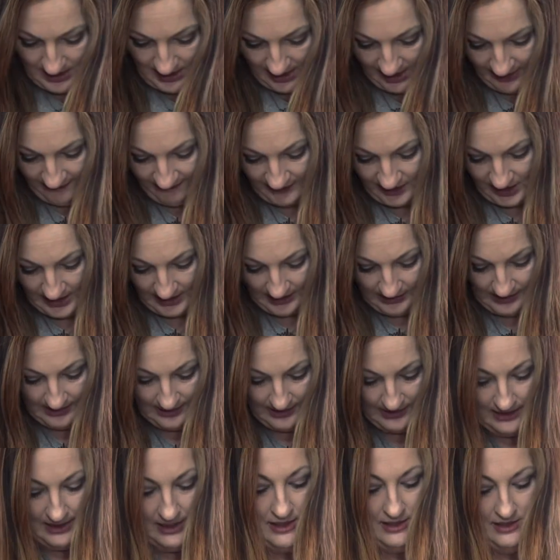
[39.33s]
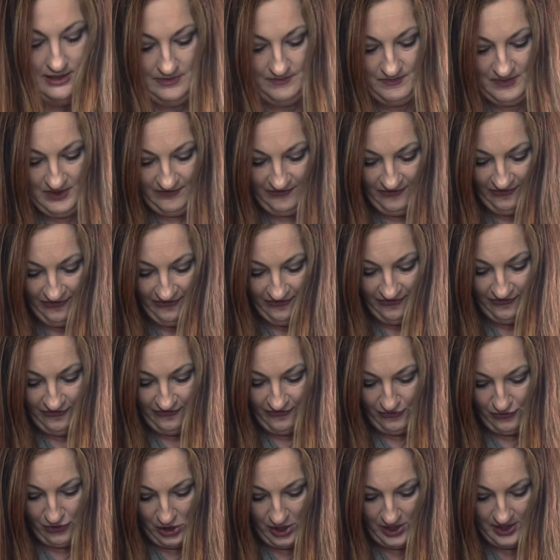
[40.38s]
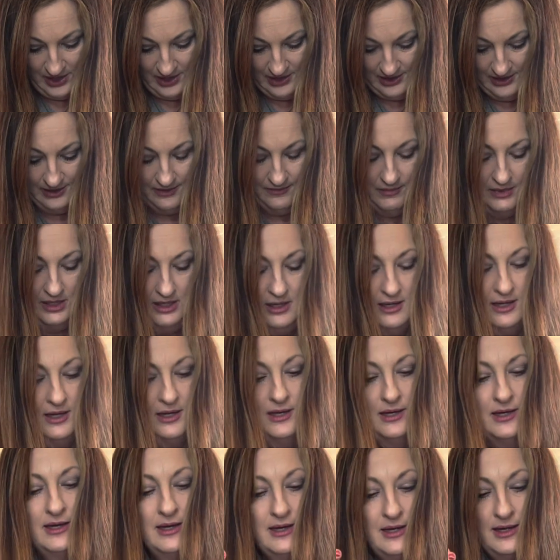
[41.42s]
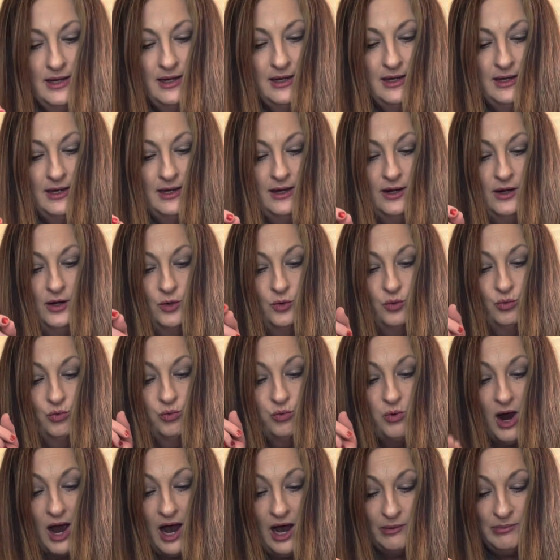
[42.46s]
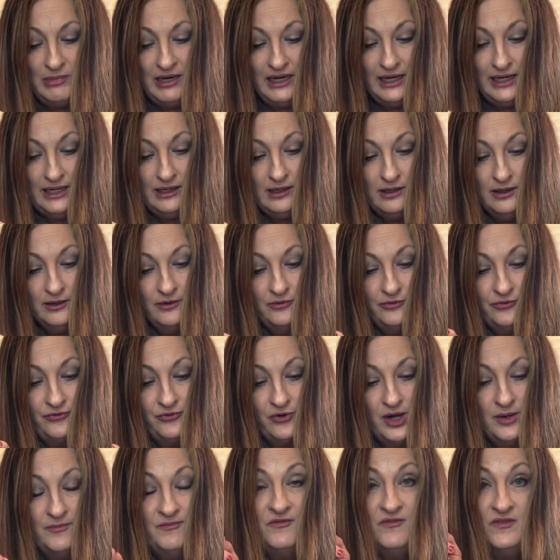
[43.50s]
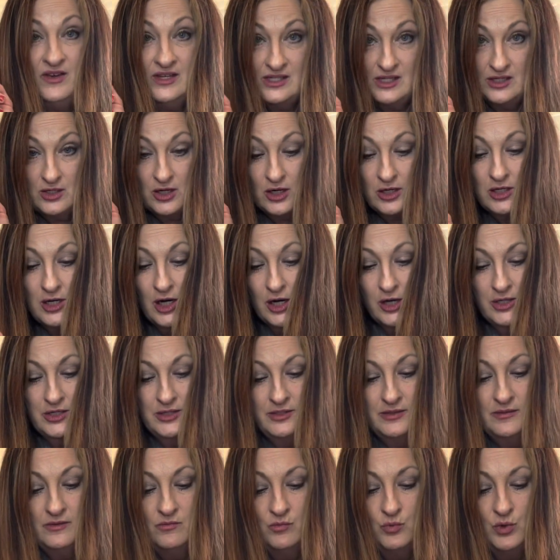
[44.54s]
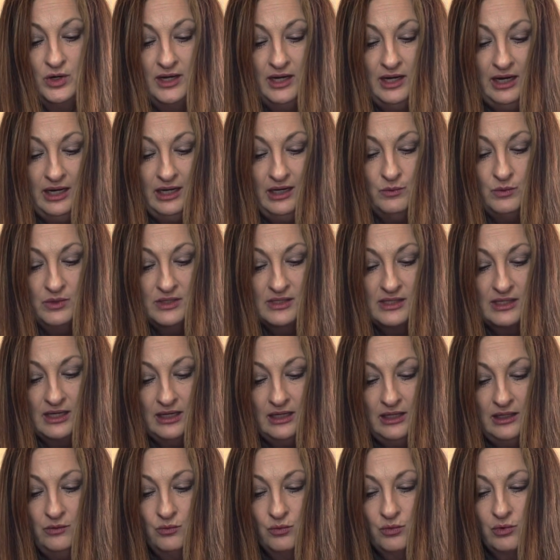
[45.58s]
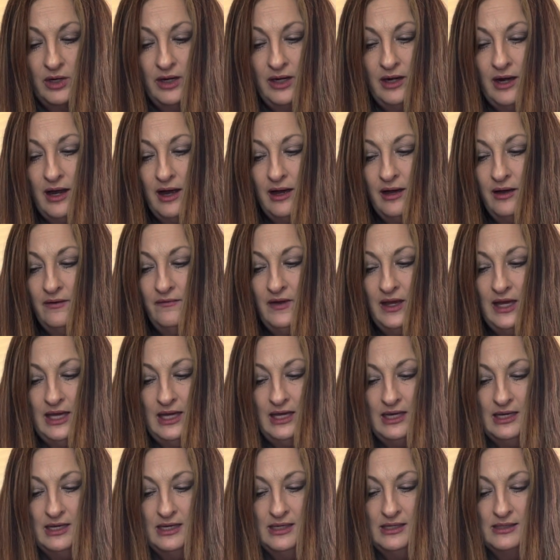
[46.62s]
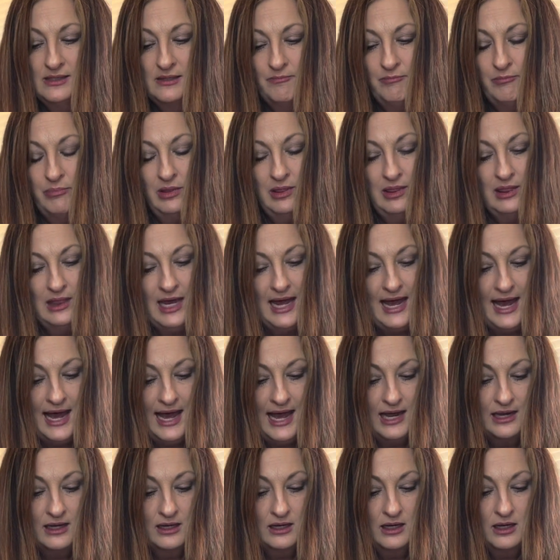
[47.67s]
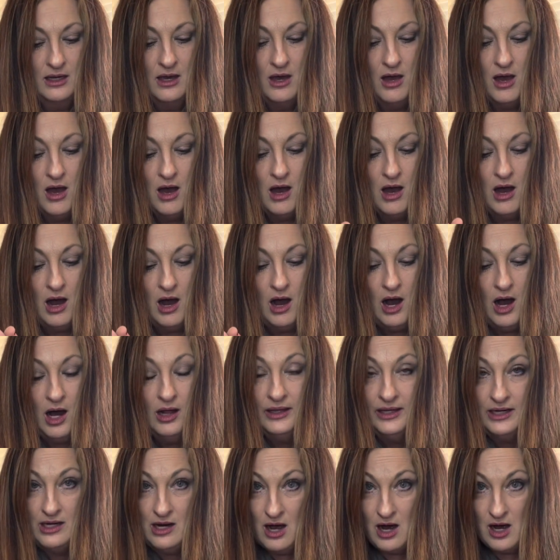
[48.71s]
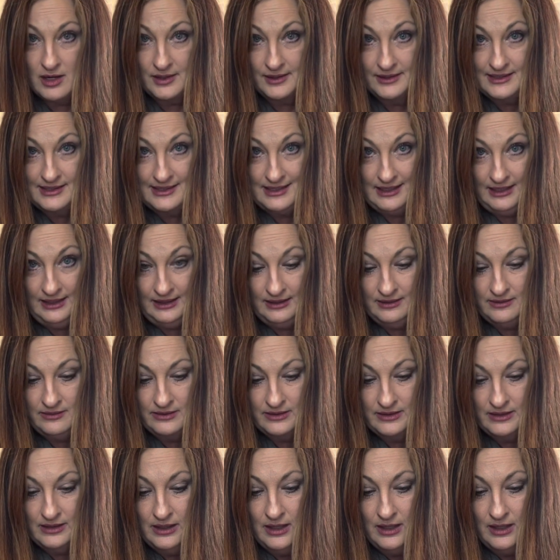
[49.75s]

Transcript: I've got some from Robbie from Visit Our Garden when he was getting rid of his black hollyhock seeds.